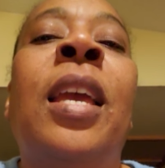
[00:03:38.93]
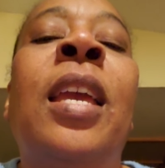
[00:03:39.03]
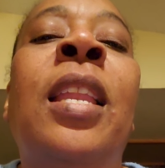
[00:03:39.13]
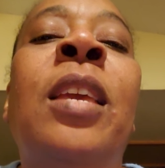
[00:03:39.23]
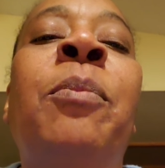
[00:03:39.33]

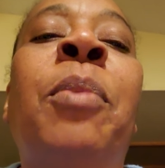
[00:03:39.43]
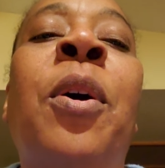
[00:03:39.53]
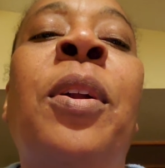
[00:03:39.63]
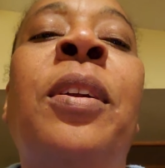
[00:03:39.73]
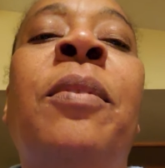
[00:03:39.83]
any
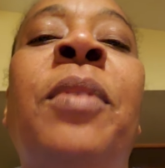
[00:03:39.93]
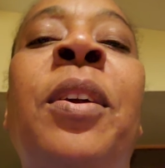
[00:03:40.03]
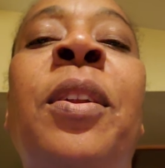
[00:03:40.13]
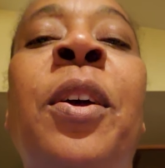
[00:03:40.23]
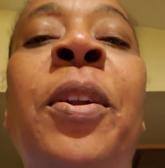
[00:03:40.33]
part of
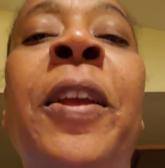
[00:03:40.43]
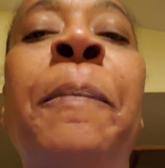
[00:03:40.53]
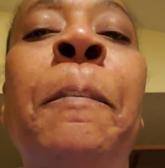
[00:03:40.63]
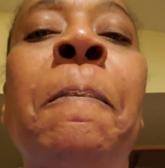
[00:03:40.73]
their learning.